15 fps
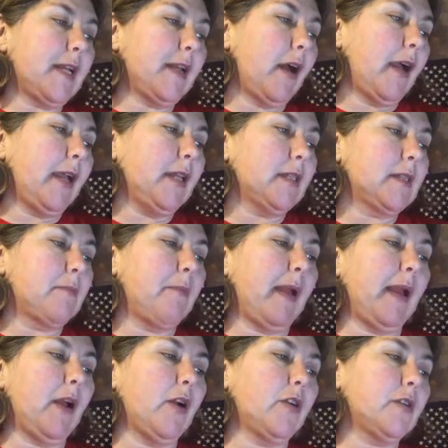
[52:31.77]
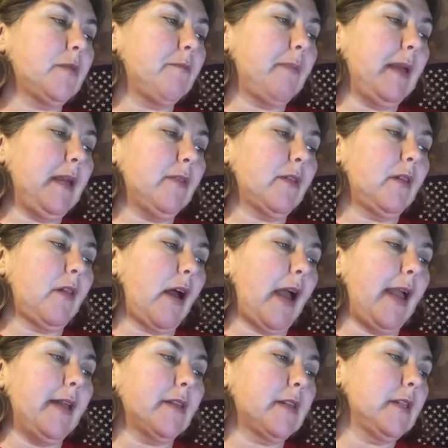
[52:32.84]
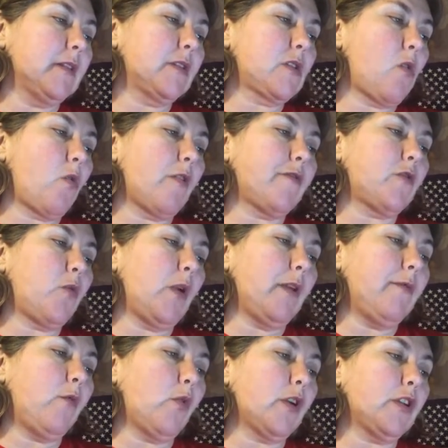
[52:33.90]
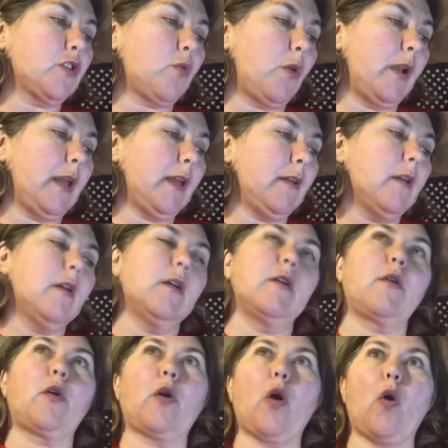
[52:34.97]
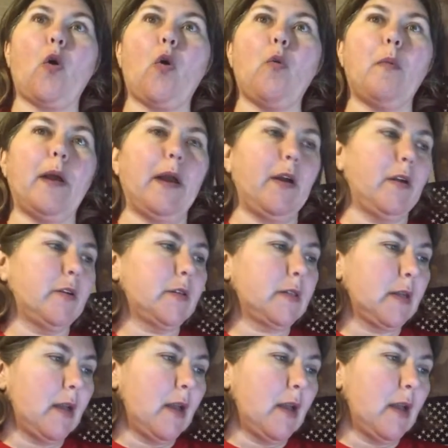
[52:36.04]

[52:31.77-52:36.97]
night's Bears beat the Lions in a score of 24-20. Go Bears.